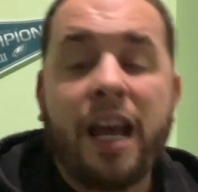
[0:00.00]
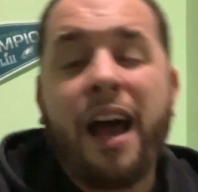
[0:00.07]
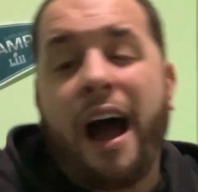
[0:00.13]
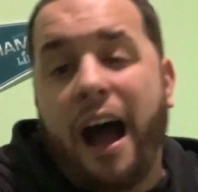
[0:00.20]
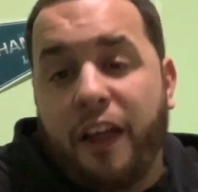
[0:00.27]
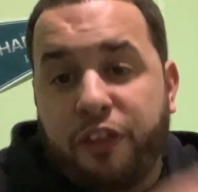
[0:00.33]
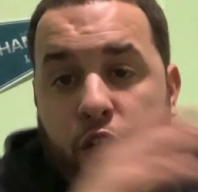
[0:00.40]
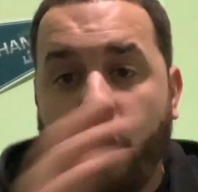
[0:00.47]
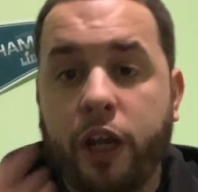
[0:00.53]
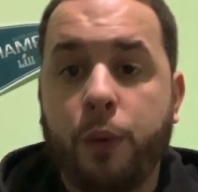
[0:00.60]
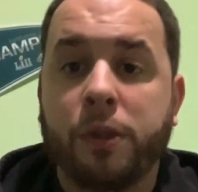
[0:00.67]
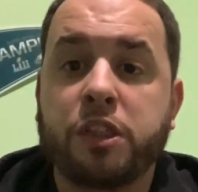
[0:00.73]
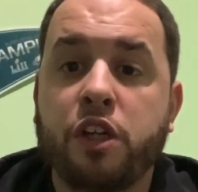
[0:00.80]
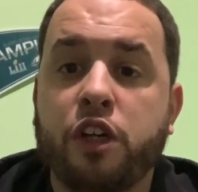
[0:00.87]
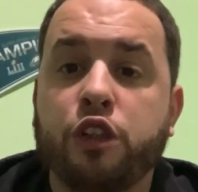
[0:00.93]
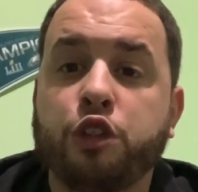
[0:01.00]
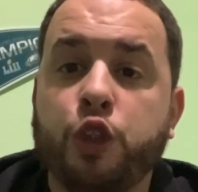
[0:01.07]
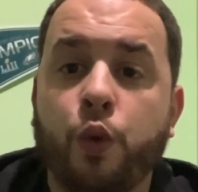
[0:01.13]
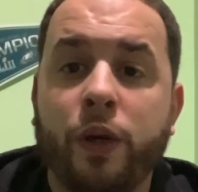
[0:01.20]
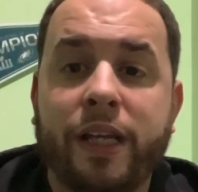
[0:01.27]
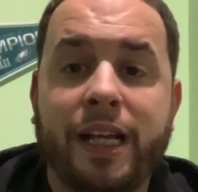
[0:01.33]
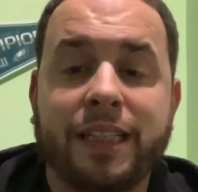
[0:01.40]
I thought he was going to
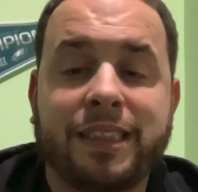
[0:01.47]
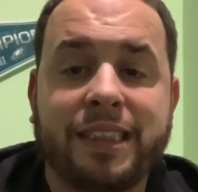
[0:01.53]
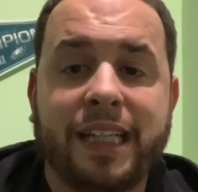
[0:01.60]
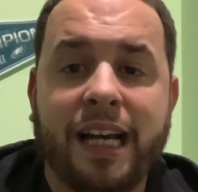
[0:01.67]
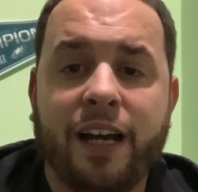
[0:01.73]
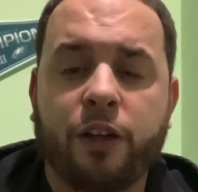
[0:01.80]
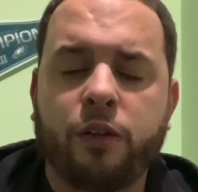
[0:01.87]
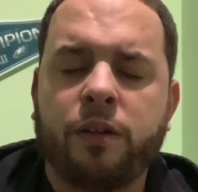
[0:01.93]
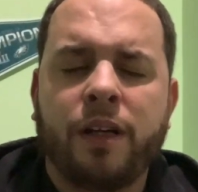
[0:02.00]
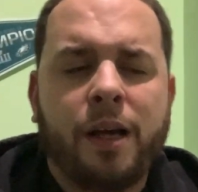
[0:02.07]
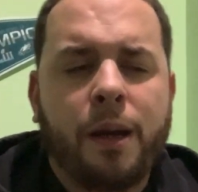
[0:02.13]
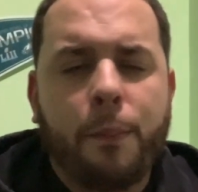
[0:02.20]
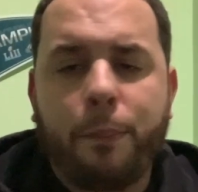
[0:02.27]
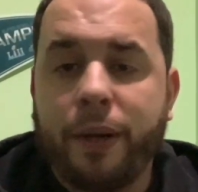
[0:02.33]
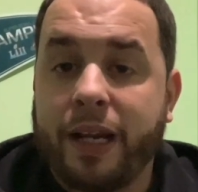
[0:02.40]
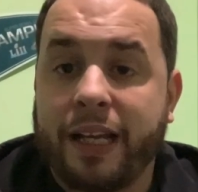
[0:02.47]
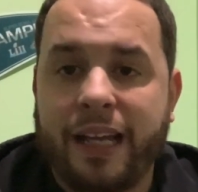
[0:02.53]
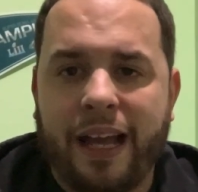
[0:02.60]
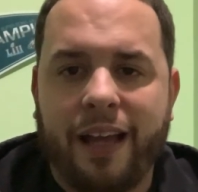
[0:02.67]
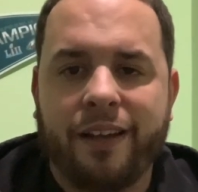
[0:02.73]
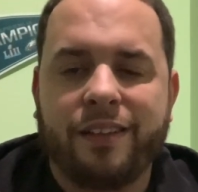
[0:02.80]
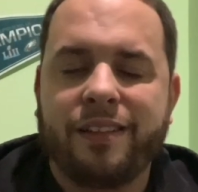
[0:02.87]
do it against Seattle, but
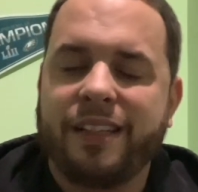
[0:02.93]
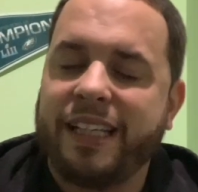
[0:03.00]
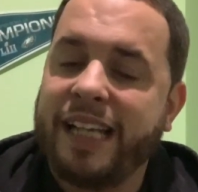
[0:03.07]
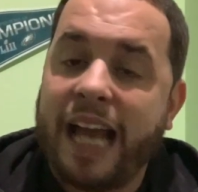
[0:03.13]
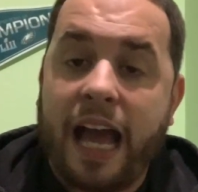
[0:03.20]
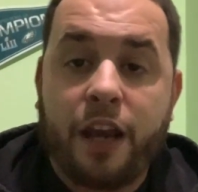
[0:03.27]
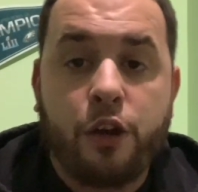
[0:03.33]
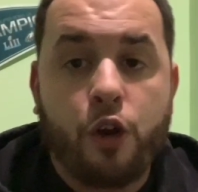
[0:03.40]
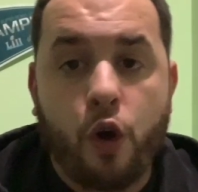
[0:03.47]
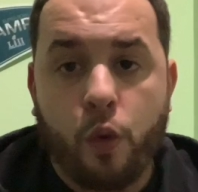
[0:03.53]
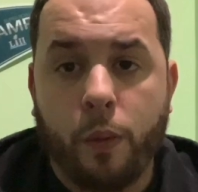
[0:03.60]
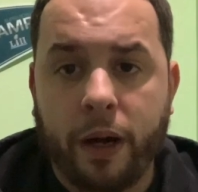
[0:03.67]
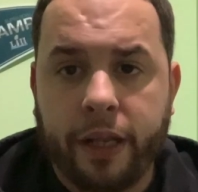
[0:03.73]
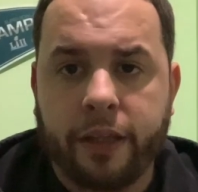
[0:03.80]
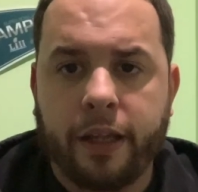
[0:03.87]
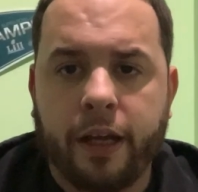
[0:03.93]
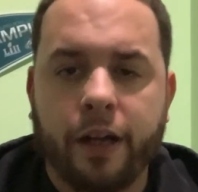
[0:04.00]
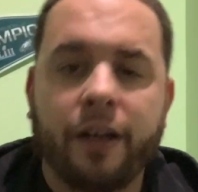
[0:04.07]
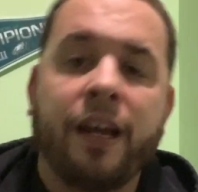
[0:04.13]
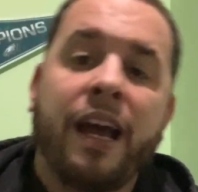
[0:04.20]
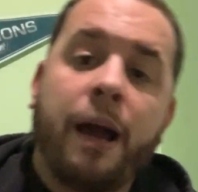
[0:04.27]
again, he had nobody there.